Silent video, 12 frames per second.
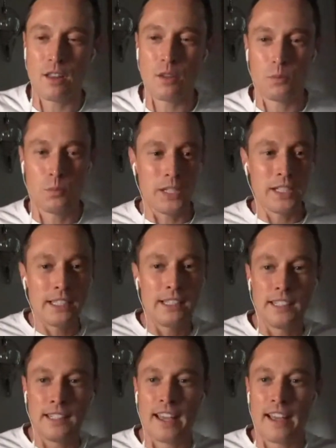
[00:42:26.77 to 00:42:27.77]
we need
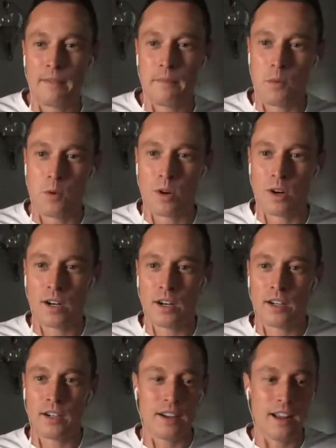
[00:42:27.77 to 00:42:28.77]
to get
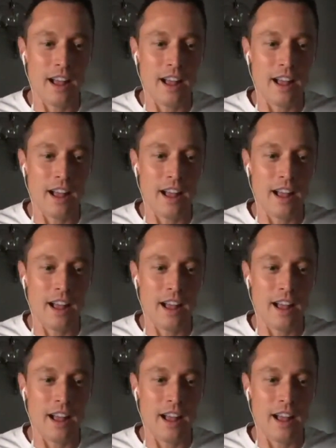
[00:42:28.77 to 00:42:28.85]
more.